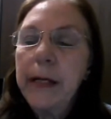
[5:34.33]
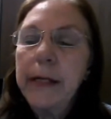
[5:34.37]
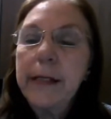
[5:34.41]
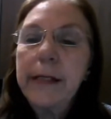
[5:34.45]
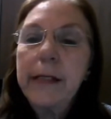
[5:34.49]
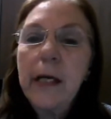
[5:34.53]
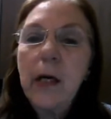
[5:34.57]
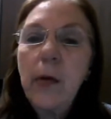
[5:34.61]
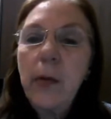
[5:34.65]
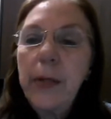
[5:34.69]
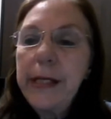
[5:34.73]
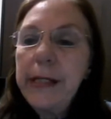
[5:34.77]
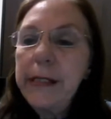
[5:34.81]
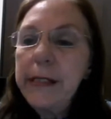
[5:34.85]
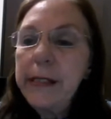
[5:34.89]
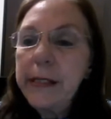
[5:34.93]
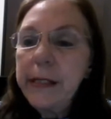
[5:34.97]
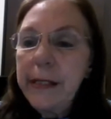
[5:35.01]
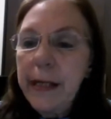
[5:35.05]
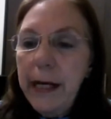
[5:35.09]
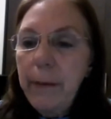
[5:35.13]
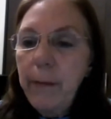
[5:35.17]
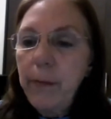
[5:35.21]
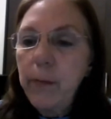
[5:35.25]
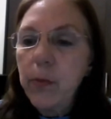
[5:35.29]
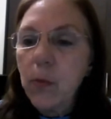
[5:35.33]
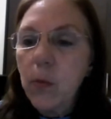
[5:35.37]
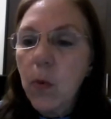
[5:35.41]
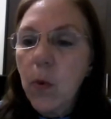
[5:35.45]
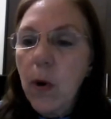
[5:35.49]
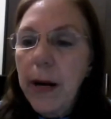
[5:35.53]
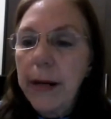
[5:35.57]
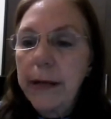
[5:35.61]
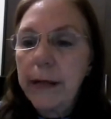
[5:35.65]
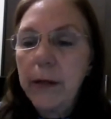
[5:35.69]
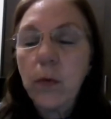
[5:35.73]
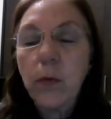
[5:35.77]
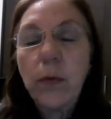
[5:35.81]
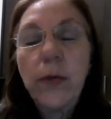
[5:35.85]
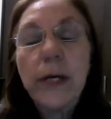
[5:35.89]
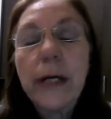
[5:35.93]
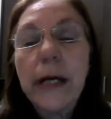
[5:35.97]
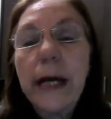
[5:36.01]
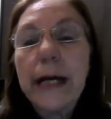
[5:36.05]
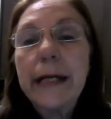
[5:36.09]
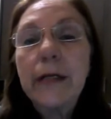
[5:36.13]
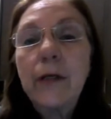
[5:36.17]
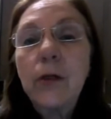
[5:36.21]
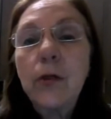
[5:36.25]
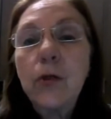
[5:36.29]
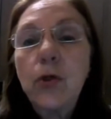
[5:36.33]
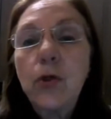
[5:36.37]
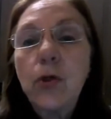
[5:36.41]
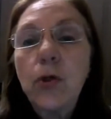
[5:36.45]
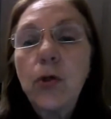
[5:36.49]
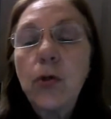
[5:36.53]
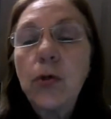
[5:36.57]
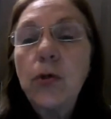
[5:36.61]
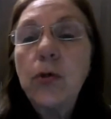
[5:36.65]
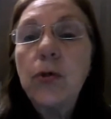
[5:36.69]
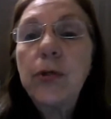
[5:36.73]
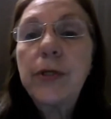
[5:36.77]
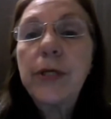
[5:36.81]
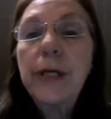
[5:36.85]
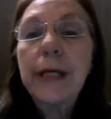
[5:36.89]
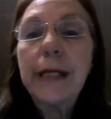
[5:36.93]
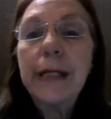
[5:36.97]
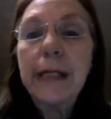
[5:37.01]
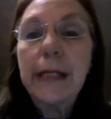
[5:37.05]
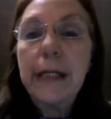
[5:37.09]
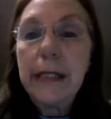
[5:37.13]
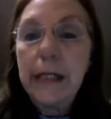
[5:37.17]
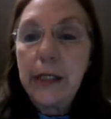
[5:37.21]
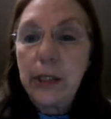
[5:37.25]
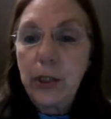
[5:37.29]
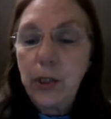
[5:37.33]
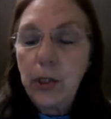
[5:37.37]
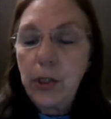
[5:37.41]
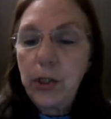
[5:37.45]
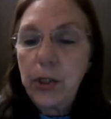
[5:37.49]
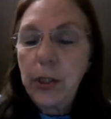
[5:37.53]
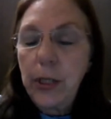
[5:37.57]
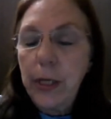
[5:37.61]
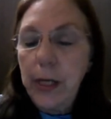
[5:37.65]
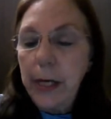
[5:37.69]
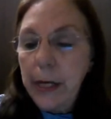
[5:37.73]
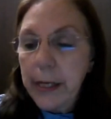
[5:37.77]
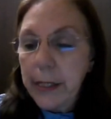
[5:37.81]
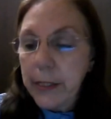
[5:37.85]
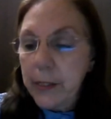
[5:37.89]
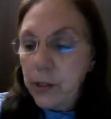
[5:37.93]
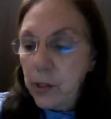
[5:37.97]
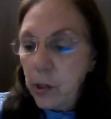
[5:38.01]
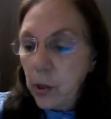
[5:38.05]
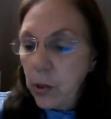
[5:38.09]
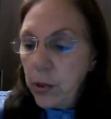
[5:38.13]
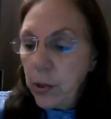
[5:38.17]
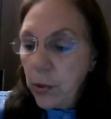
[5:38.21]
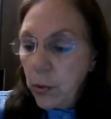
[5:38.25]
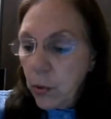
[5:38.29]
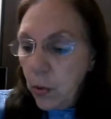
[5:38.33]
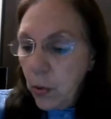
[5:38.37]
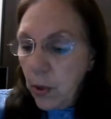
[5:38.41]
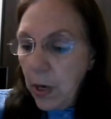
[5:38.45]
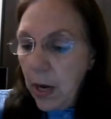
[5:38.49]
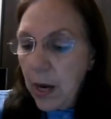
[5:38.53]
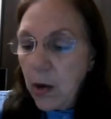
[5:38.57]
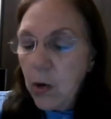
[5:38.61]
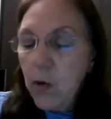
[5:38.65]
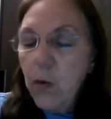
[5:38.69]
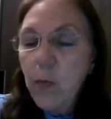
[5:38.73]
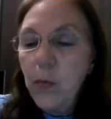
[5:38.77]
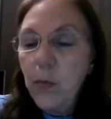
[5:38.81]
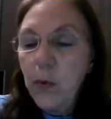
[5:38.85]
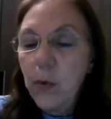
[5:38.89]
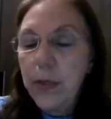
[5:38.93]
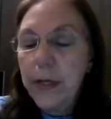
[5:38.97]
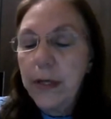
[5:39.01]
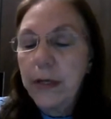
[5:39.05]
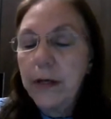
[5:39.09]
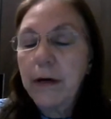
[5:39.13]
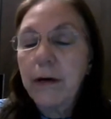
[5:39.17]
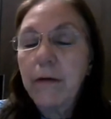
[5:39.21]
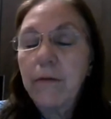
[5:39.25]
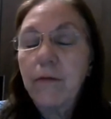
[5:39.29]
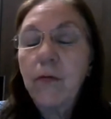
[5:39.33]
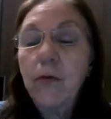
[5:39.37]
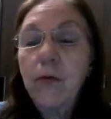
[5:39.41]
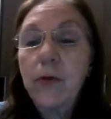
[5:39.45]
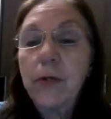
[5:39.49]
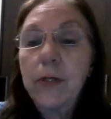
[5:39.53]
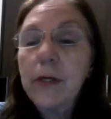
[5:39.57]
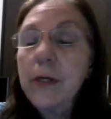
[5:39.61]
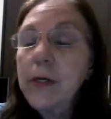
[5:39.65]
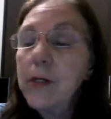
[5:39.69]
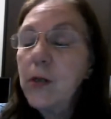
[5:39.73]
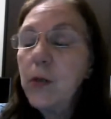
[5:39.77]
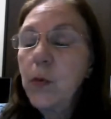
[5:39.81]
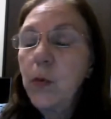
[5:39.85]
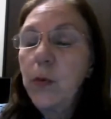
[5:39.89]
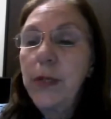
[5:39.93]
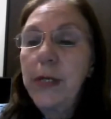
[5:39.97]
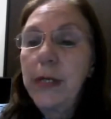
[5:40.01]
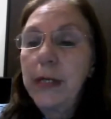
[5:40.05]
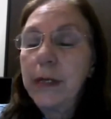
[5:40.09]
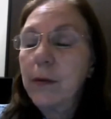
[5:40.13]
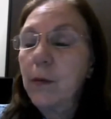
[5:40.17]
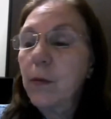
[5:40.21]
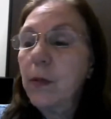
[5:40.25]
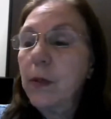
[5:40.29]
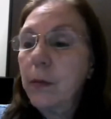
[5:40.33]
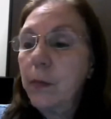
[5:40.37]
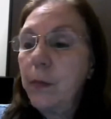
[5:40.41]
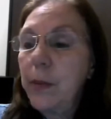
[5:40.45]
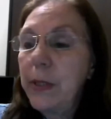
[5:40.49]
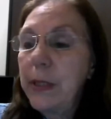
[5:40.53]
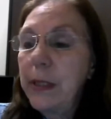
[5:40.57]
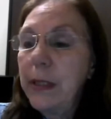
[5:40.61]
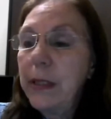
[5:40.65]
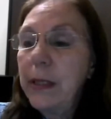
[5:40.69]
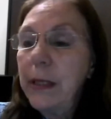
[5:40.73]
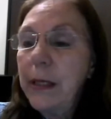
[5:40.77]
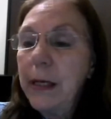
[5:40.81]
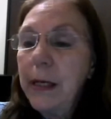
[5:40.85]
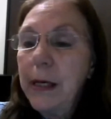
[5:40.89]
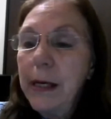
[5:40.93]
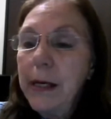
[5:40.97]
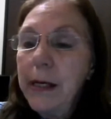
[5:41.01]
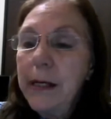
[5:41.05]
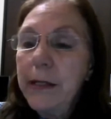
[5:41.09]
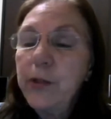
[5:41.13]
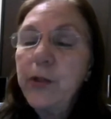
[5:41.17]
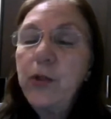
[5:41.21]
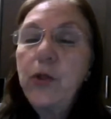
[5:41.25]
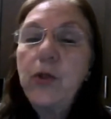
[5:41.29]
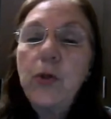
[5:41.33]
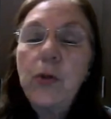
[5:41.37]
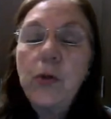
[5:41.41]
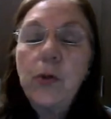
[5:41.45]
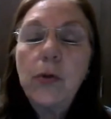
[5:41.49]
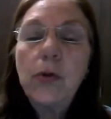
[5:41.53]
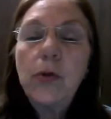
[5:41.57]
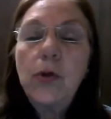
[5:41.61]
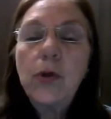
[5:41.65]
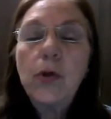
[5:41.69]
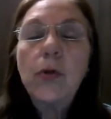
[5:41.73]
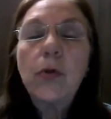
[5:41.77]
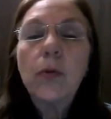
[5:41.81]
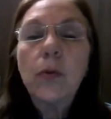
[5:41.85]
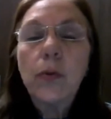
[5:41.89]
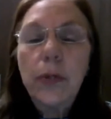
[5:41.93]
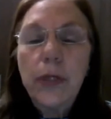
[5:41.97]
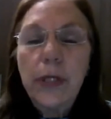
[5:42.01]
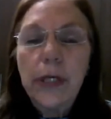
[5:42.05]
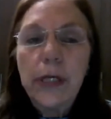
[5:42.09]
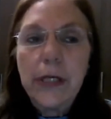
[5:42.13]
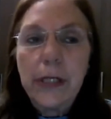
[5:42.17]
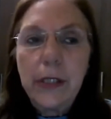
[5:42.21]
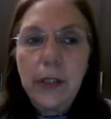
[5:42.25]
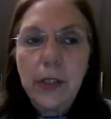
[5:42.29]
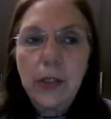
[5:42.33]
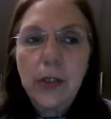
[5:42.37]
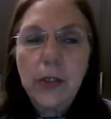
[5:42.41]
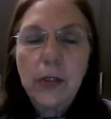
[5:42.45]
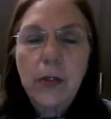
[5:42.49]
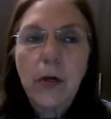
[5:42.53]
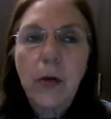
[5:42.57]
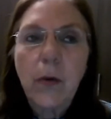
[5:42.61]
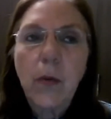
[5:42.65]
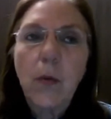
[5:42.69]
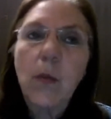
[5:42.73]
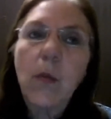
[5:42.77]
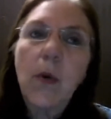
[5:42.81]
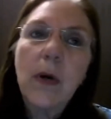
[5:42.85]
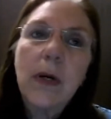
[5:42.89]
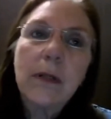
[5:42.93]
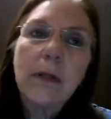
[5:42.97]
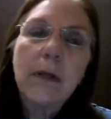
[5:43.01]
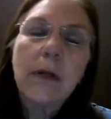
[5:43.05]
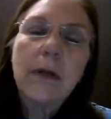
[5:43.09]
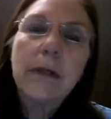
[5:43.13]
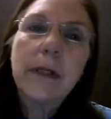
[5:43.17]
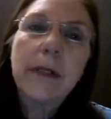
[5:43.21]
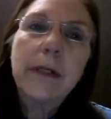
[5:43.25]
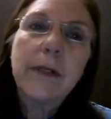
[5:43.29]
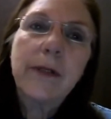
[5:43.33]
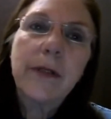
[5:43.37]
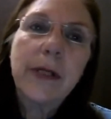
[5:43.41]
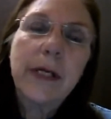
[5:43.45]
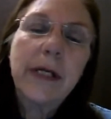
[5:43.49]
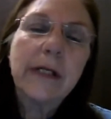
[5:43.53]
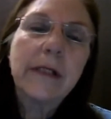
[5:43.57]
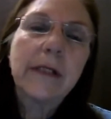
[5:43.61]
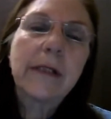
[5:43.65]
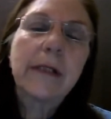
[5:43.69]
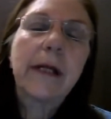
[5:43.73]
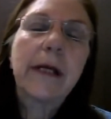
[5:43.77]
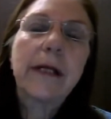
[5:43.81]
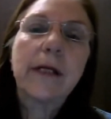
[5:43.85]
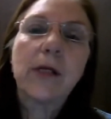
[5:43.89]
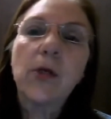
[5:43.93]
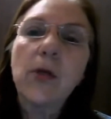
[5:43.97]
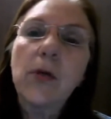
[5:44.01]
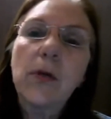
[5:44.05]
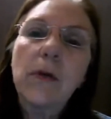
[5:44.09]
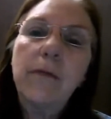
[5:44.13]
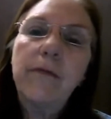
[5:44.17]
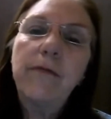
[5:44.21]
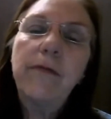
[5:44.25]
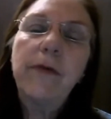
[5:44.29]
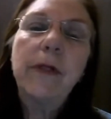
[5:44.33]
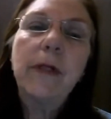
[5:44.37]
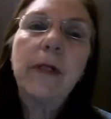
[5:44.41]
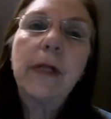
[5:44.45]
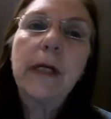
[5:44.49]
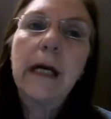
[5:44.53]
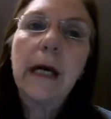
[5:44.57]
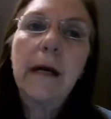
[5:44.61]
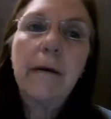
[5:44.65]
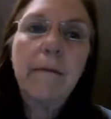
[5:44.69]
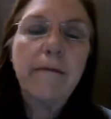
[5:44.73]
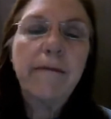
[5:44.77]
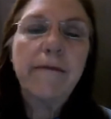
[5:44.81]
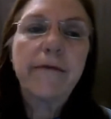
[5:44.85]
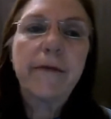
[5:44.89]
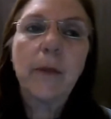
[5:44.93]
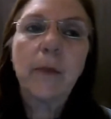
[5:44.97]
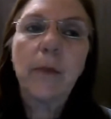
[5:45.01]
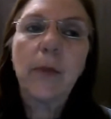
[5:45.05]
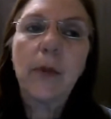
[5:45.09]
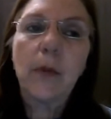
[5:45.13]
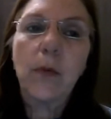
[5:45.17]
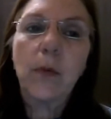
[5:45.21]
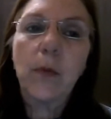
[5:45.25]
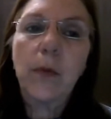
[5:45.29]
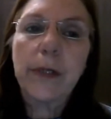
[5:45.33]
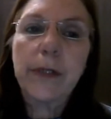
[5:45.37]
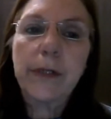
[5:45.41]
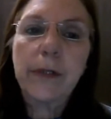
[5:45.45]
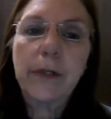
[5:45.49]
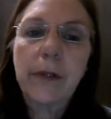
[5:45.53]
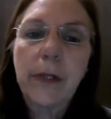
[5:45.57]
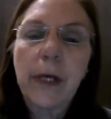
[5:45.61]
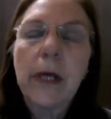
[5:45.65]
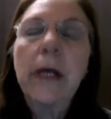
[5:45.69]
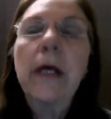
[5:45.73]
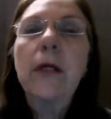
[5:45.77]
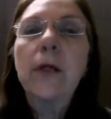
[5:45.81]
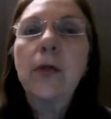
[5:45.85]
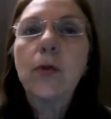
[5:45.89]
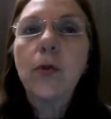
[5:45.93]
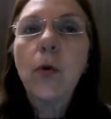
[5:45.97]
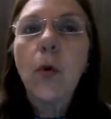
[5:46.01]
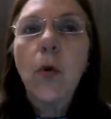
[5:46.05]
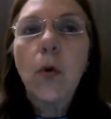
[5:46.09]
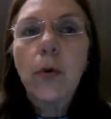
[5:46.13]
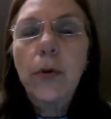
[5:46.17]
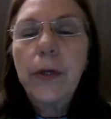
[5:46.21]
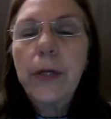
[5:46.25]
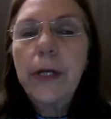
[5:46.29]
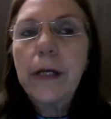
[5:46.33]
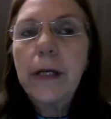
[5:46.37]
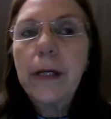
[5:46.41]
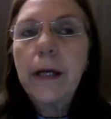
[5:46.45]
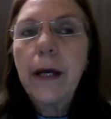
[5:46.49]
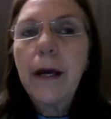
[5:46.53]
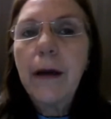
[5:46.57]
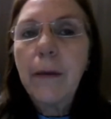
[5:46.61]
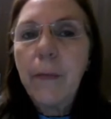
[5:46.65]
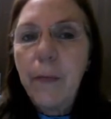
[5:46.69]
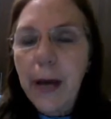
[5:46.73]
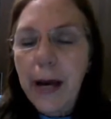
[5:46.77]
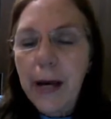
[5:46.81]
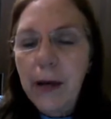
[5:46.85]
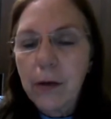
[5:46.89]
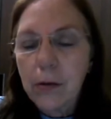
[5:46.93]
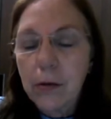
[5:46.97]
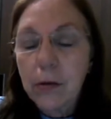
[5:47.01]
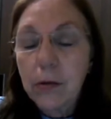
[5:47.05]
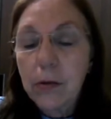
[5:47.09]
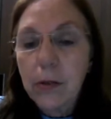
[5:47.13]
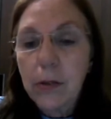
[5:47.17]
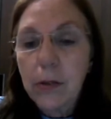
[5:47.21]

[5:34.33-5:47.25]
So in step one, we're going to choose a niche. So your homework for this week will be choose your niche. What are the things that you feel comfortable with talking about?